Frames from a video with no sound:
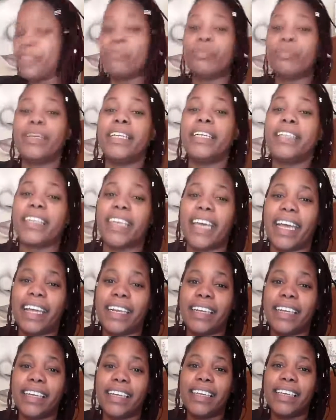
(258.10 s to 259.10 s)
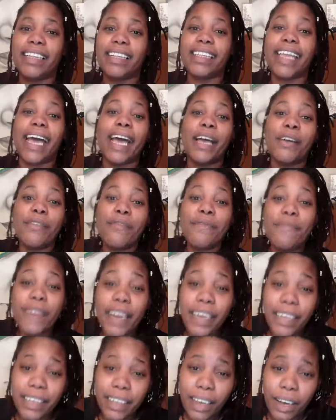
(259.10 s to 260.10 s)
Breathe Again. That
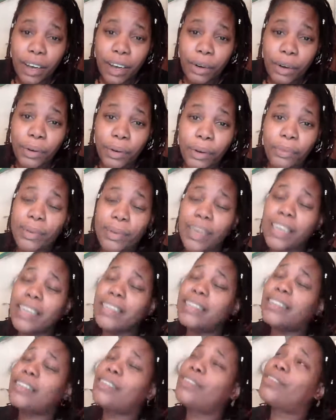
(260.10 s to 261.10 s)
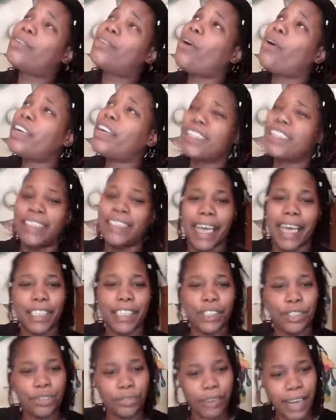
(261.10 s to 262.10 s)
video was gorgeous.
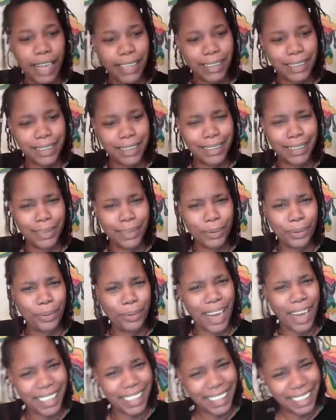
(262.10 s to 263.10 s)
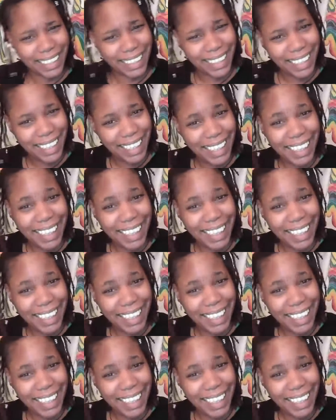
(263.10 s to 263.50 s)
That dress, what?